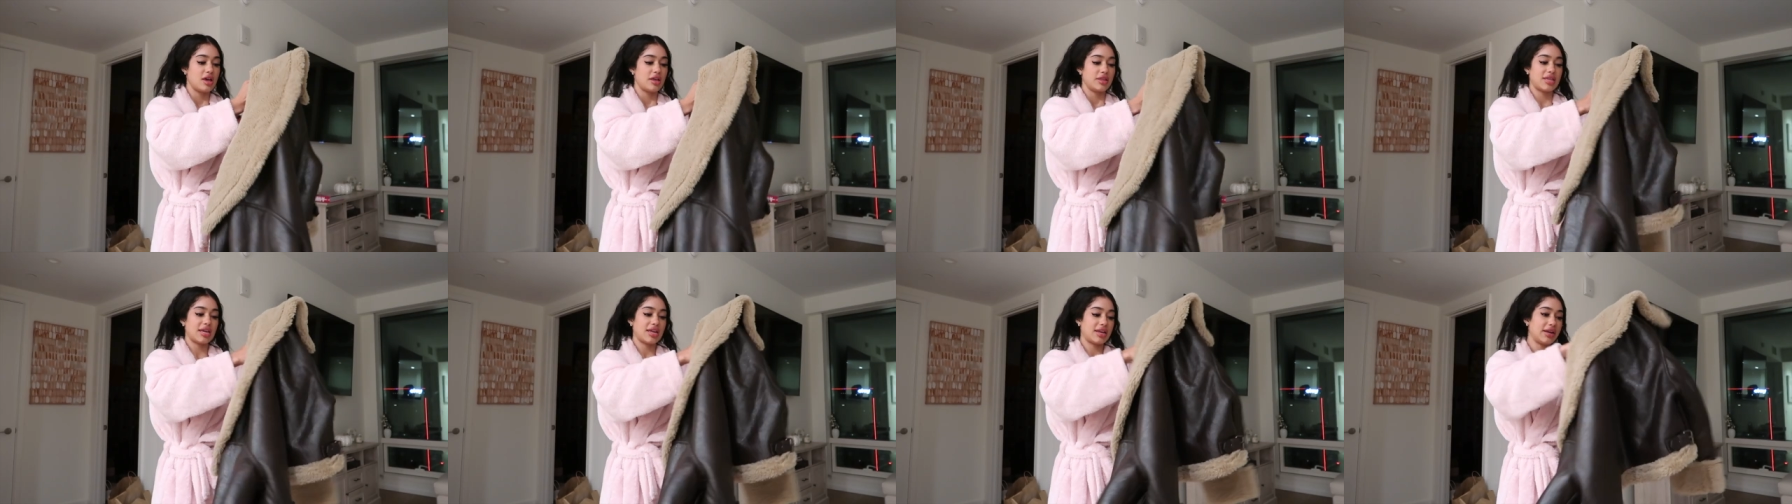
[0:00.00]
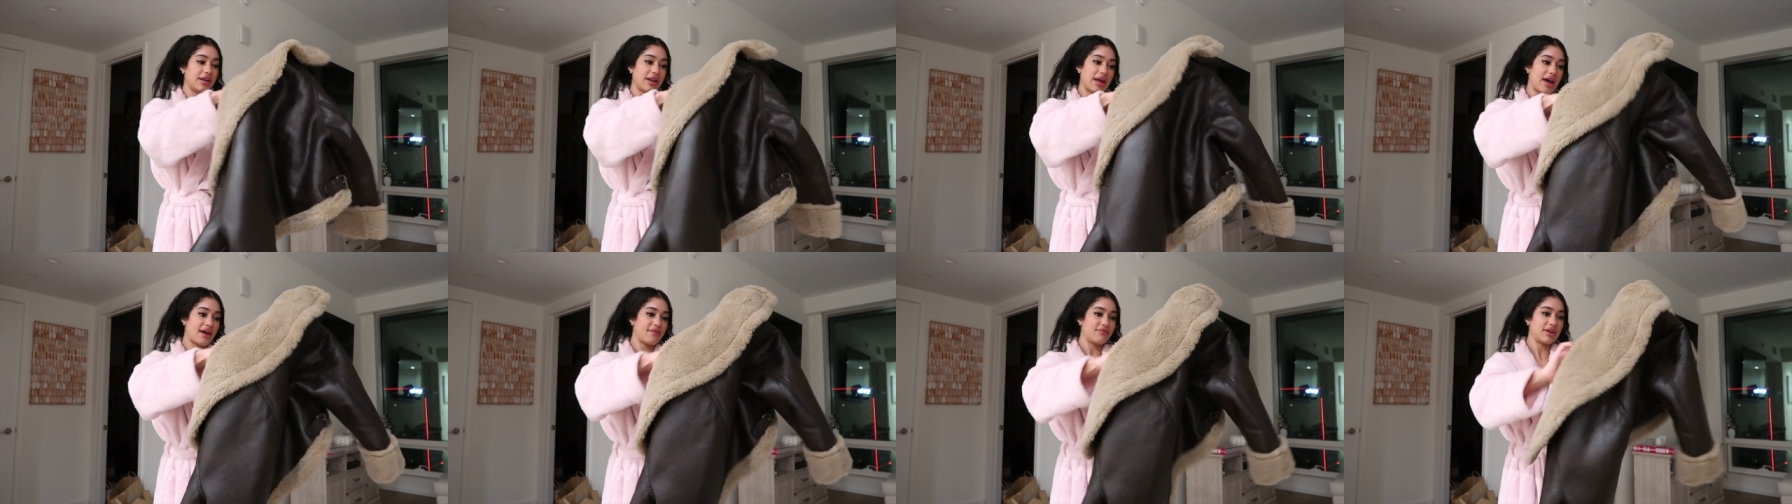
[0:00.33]
They
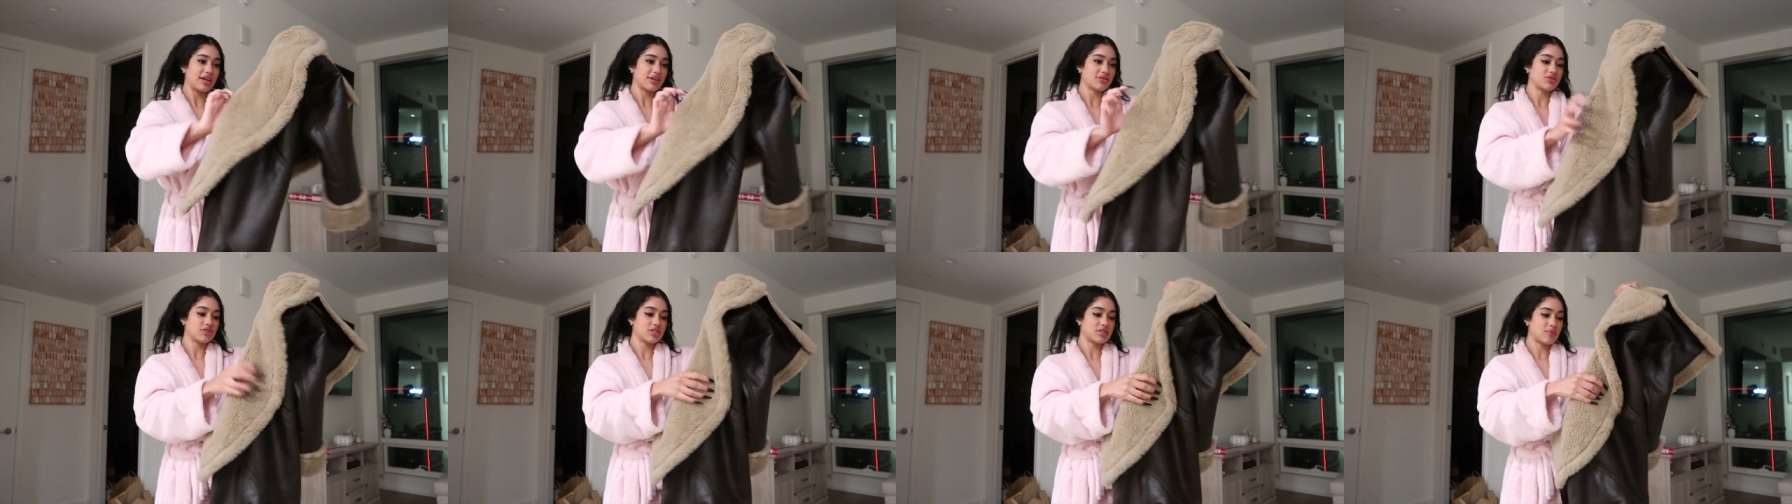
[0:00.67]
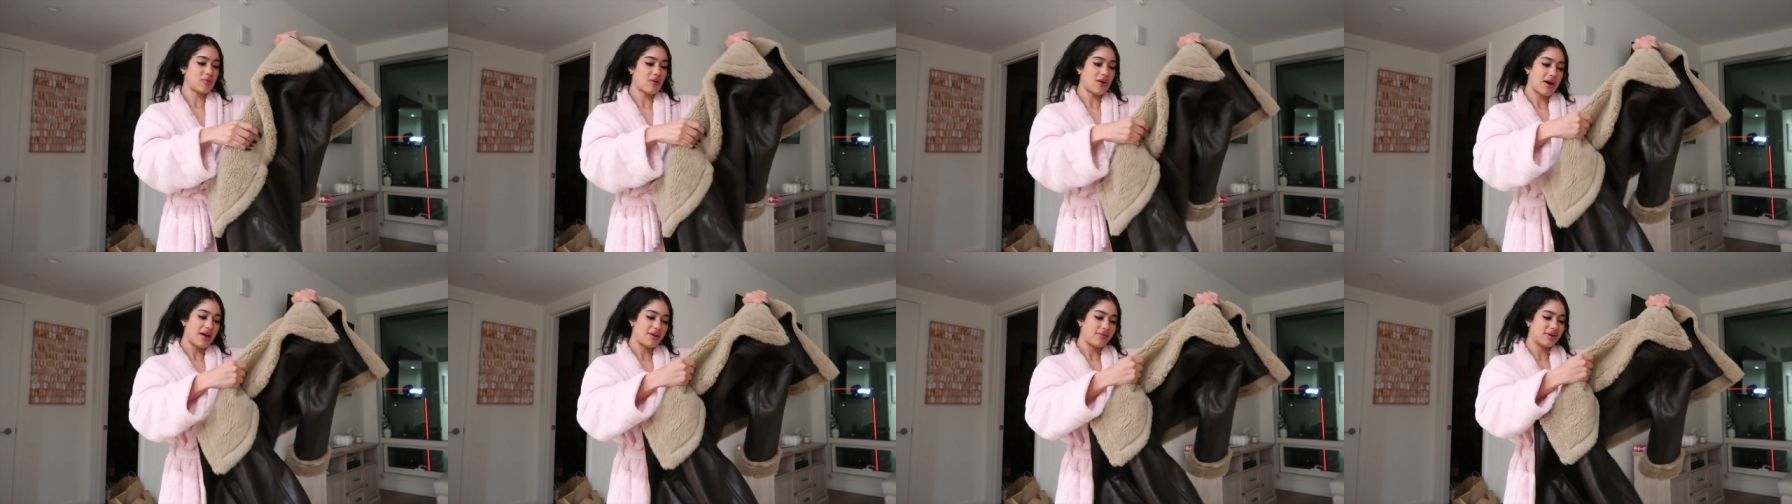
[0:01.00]
didn't have an extra
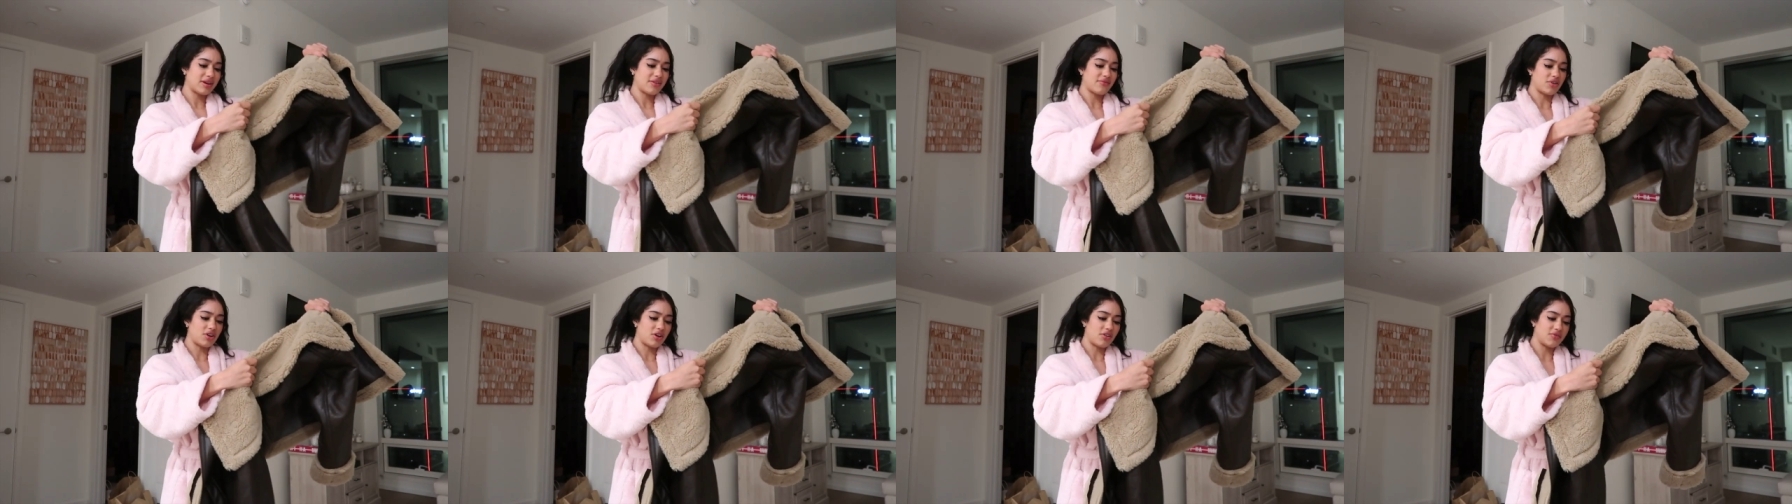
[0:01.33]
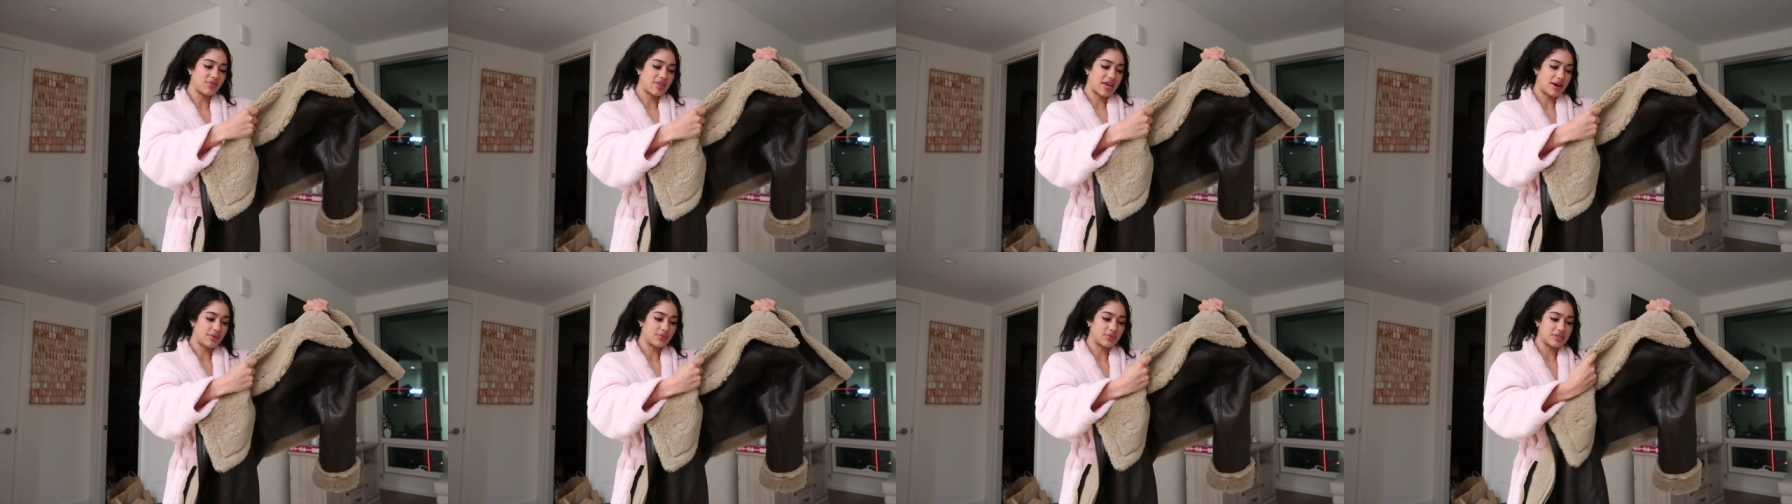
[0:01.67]
small. I don't even know
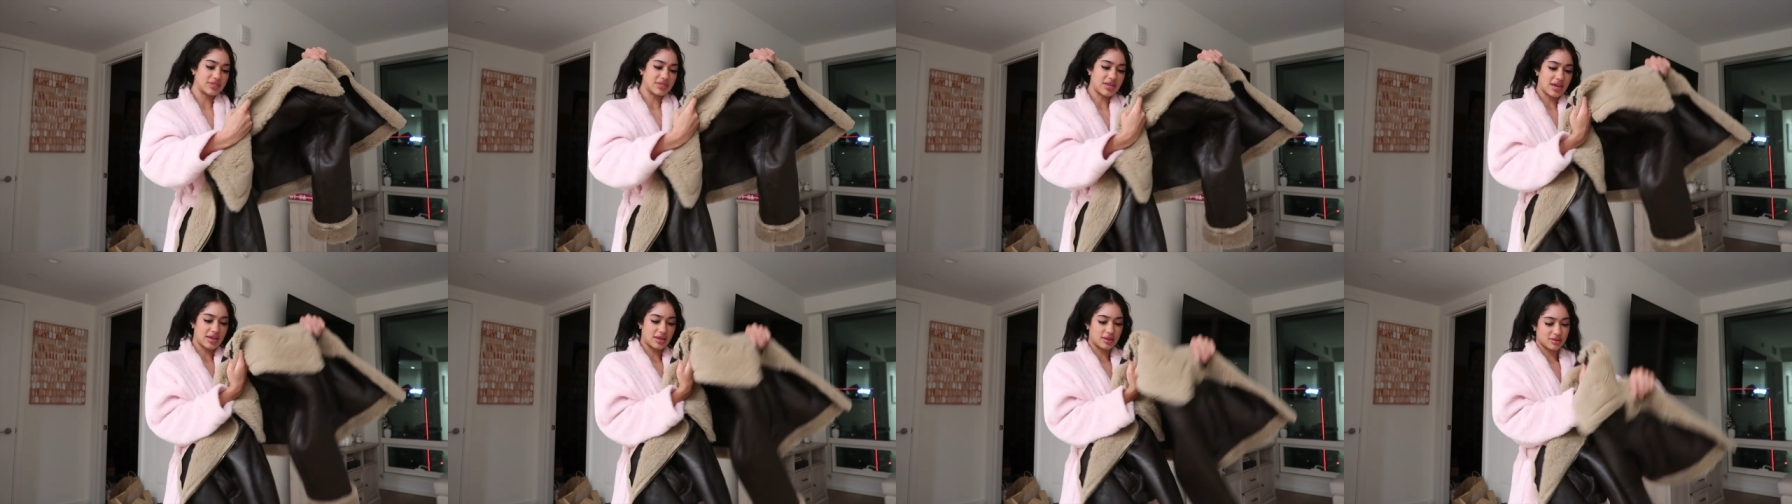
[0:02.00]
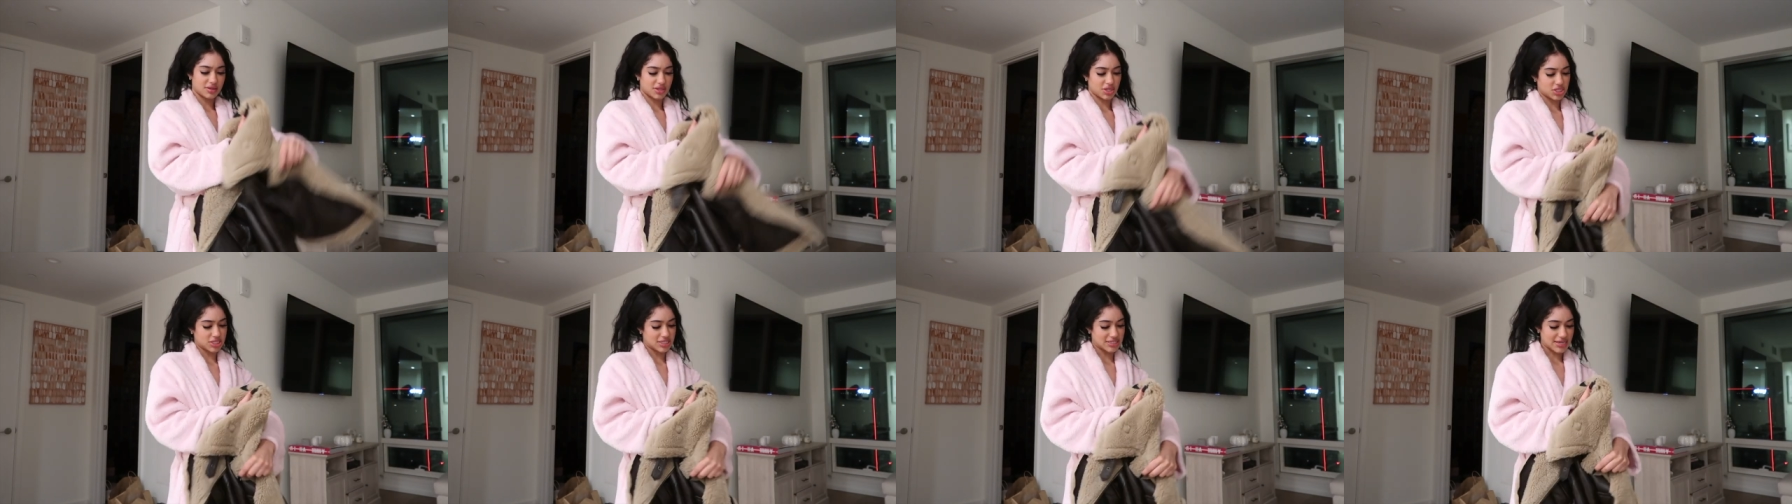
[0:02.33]
if that was like
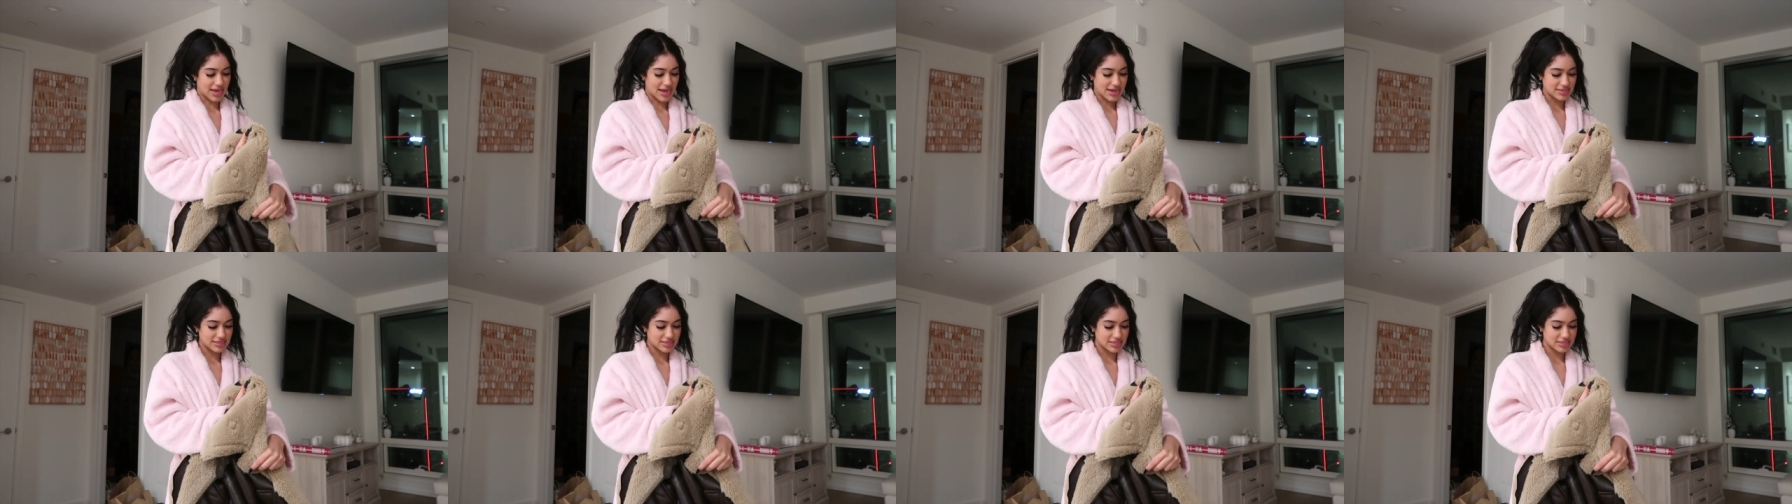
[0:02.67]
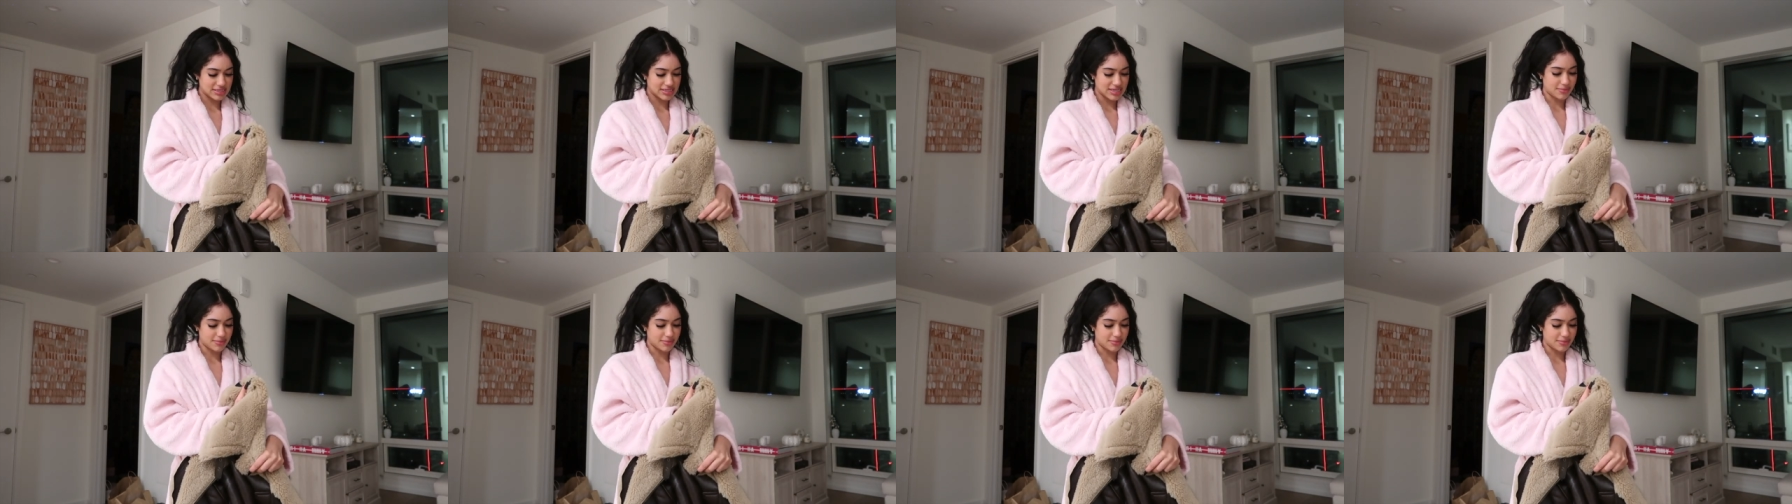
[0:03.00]
their sizes.